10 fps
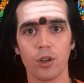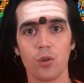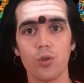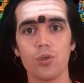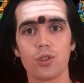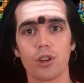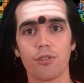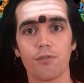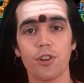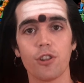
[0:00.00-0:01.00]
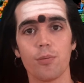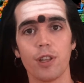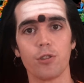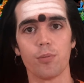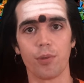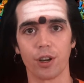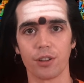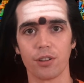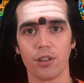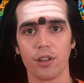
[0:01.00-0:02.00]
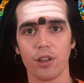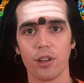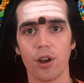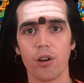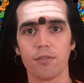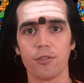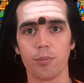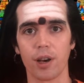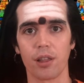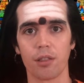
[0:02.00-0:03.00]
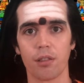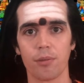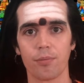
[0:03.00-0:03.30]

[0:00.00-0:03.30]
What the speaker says: Gurus are a fundamental part of the path.